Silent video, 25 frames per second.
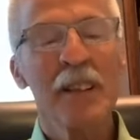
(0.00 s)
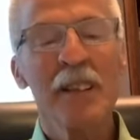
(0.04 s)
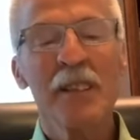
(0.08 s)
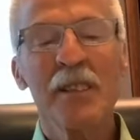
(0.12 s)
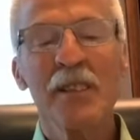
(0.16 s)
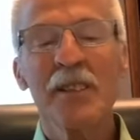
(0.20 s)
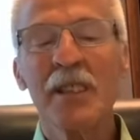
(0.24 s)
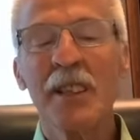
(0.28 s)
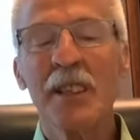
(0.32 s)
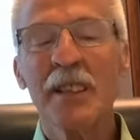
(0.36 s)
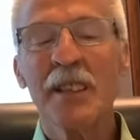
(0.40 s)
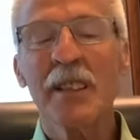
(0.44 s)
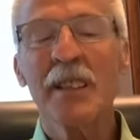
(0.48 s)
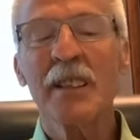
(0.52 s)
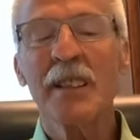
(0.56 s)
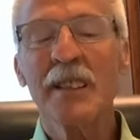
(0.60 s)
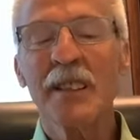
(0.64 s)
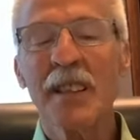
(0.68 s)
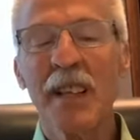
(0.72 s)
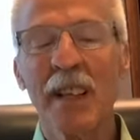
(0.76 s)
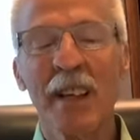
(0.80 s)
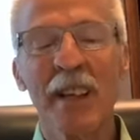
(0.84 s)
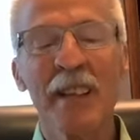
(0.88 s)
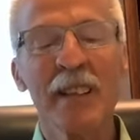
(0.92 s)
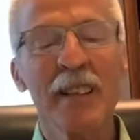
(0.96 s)
She's
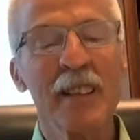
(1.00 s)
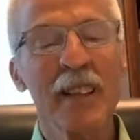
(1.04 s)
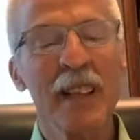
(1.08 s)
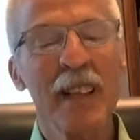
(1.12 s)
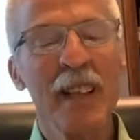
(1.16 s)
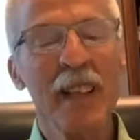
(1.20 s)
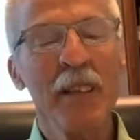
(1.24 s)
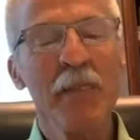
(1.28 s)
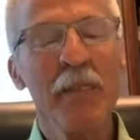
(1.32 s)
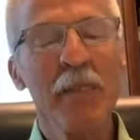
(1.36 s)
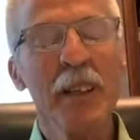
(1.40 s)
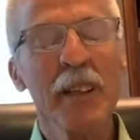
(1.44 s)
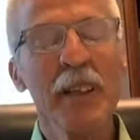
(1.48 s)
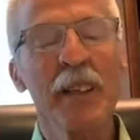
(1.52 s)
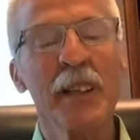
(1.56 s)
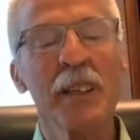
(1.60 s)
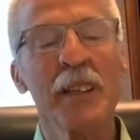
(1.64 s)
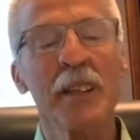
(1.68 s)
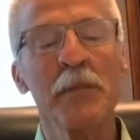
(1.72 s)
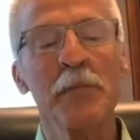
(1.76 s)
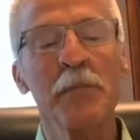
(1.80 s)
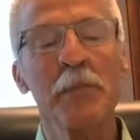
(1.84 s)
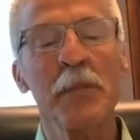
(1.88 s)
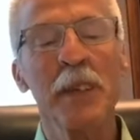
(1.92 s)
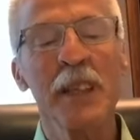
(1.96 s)
content, even
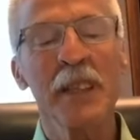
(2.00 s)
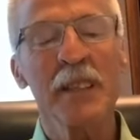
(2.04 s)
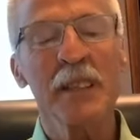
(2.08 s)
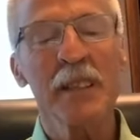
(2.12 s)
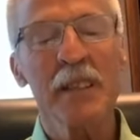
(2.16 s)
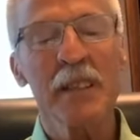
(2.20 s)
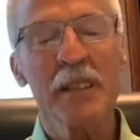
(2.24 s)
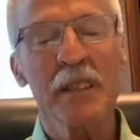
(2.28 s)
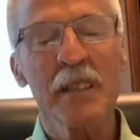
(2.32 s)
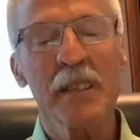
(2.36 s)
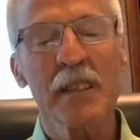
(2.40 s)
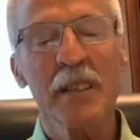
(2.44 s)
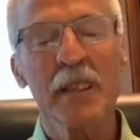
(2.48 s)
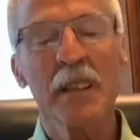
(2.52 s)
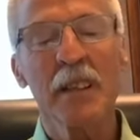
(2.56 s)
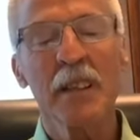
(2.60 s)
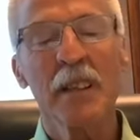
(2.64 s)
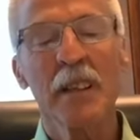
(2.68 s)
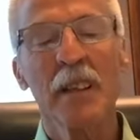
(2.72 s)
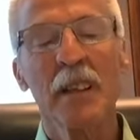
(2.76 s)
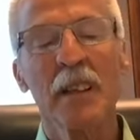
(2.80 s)
in the midst